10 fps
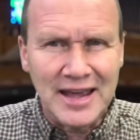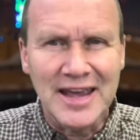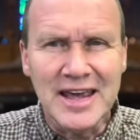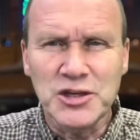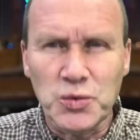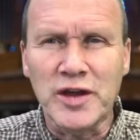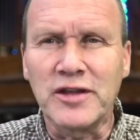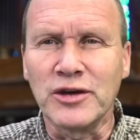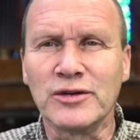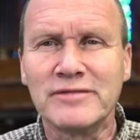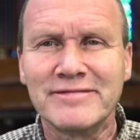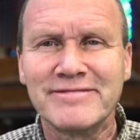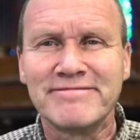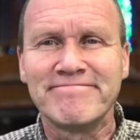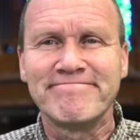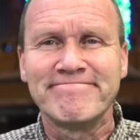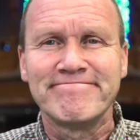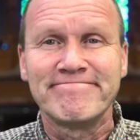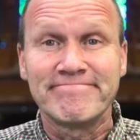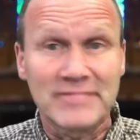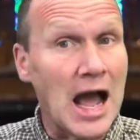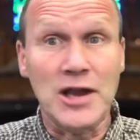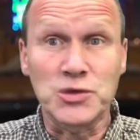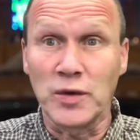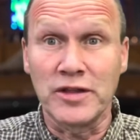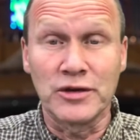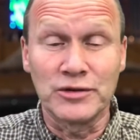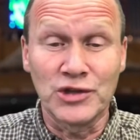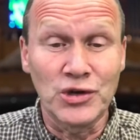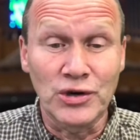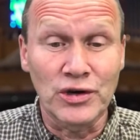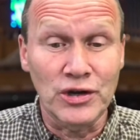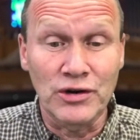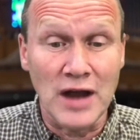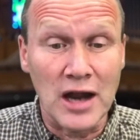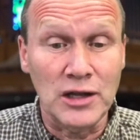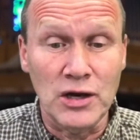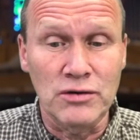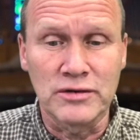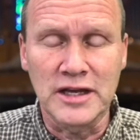He's with you. God is with you. You're not alone.